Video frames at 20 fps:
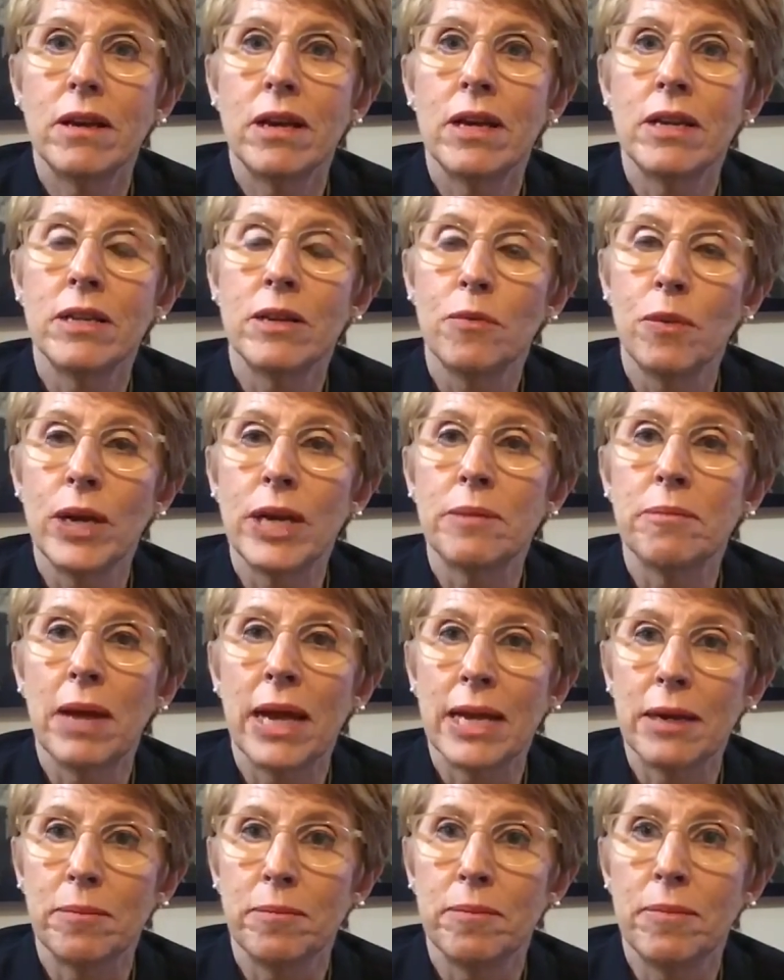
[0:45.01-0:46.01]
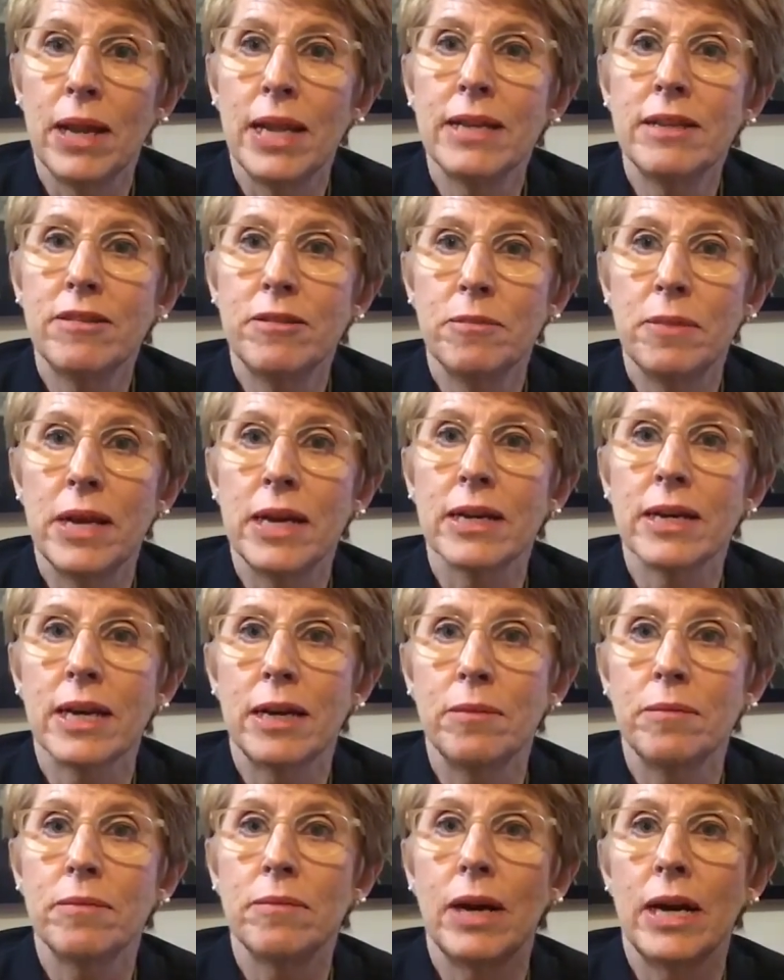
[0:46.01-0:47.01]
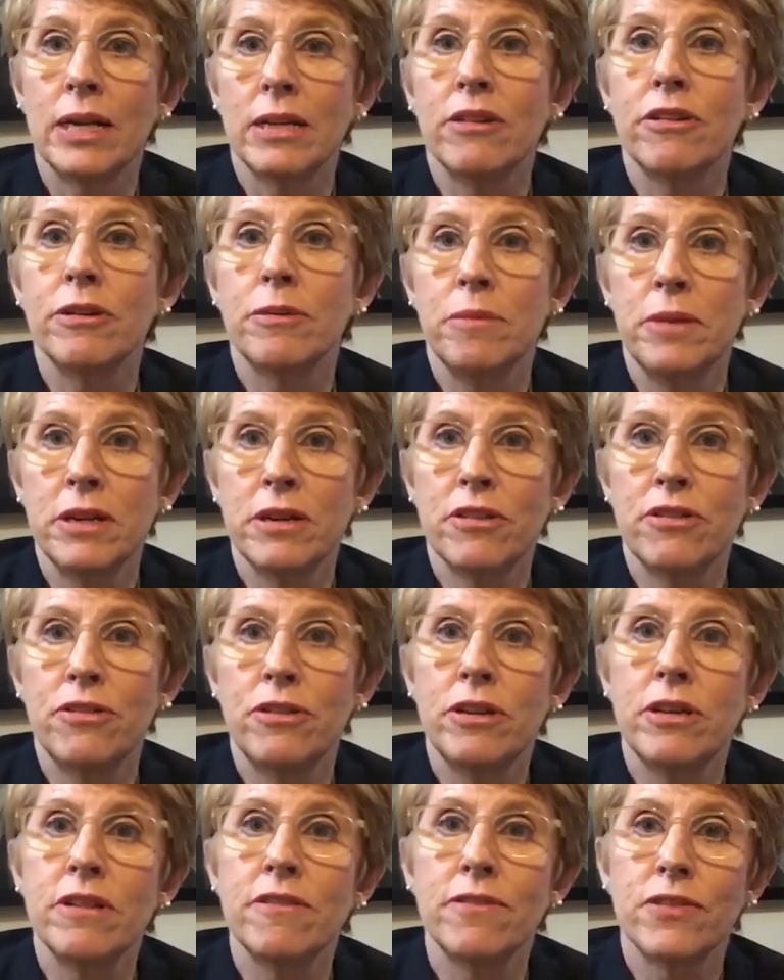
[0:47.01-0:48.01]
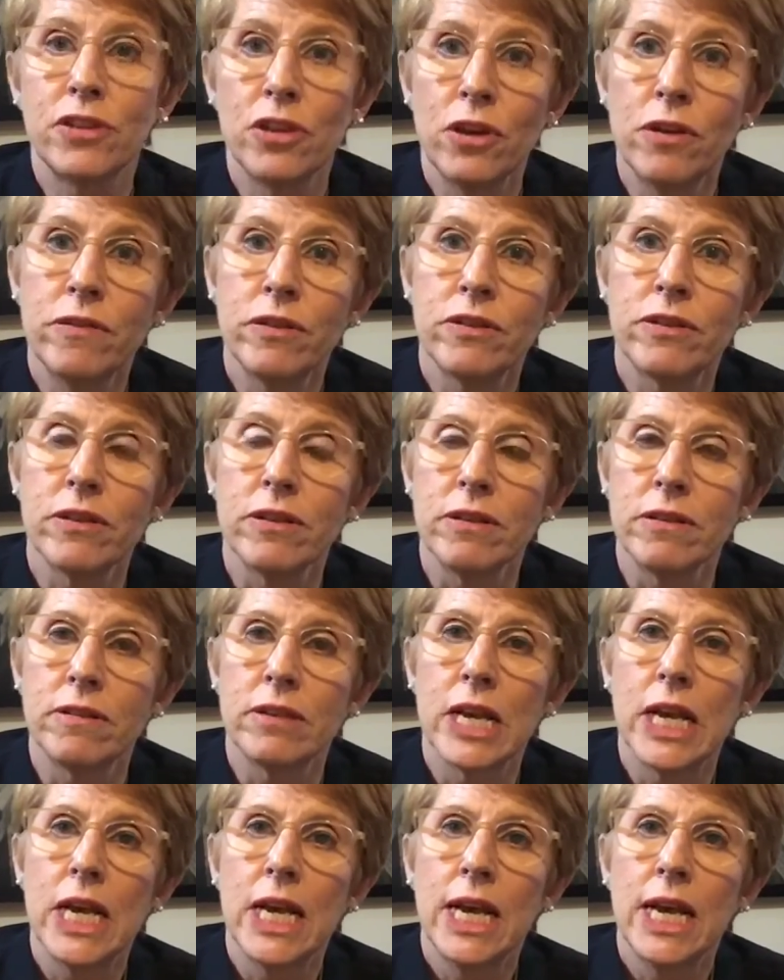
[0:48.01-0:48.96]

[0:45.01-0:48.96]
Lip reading: and that we can make complaints about come under administrative services,